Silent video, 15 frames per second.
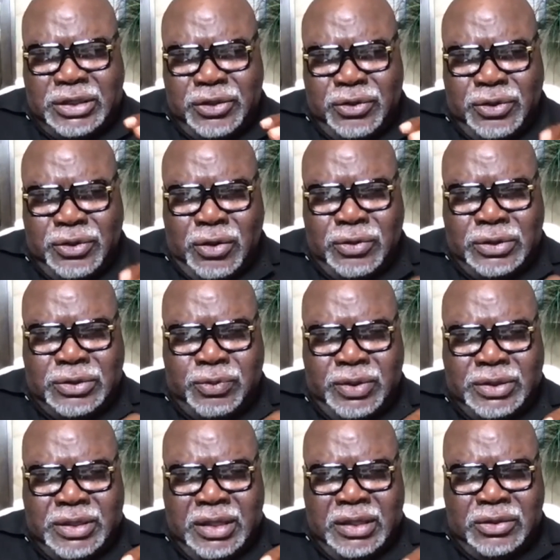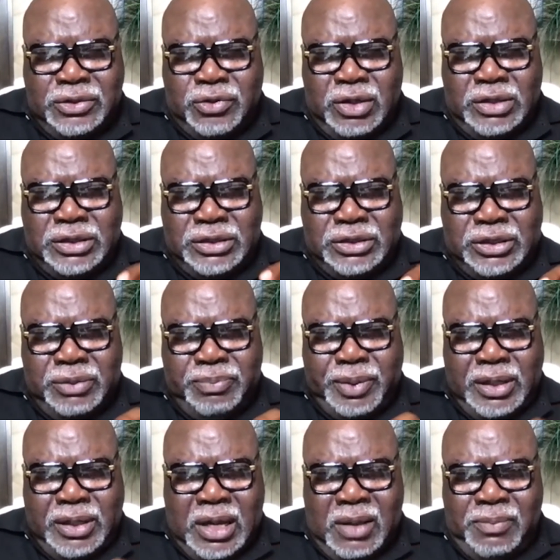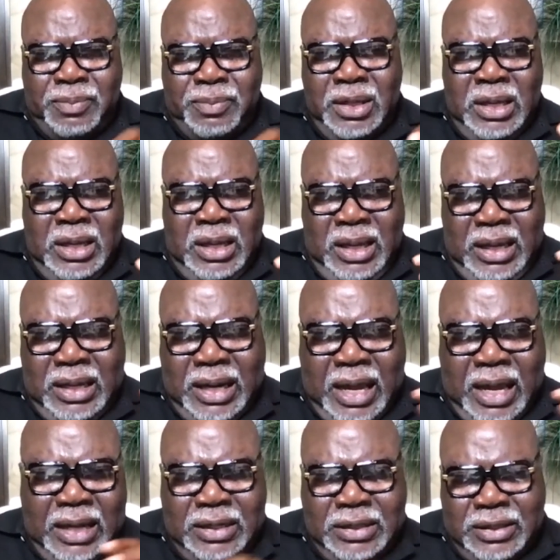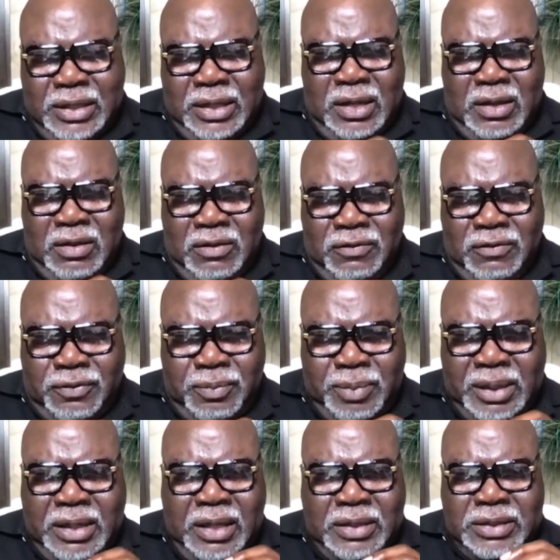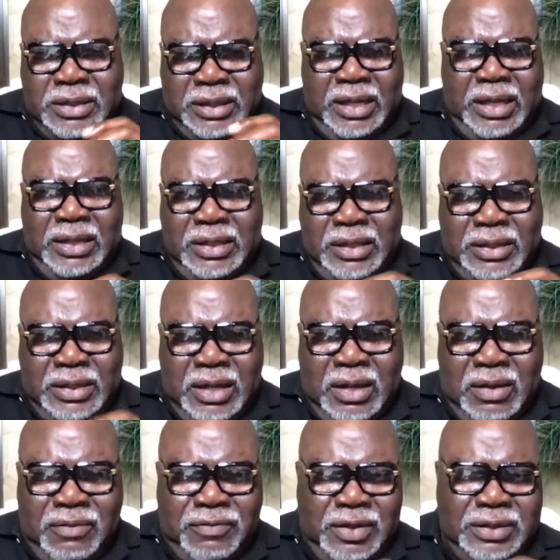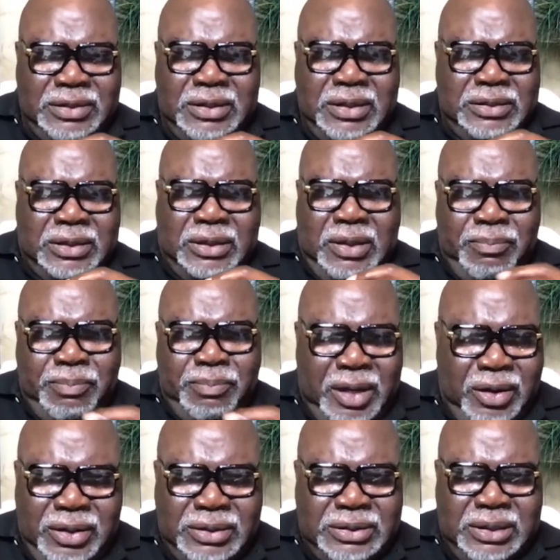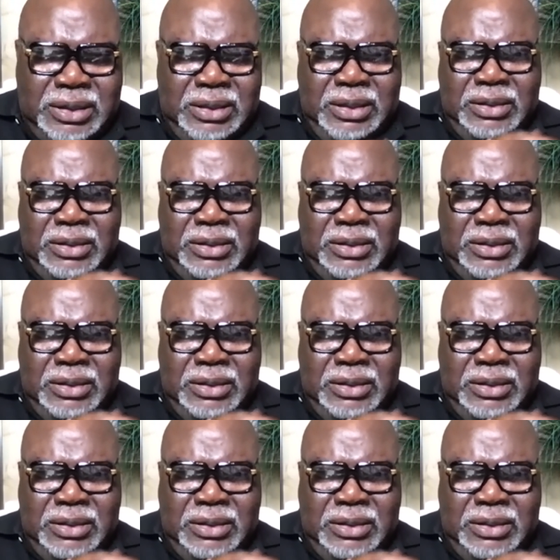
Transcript: You'll notice with the illustration she put up, it had a dove, because again, the dove is a comparison.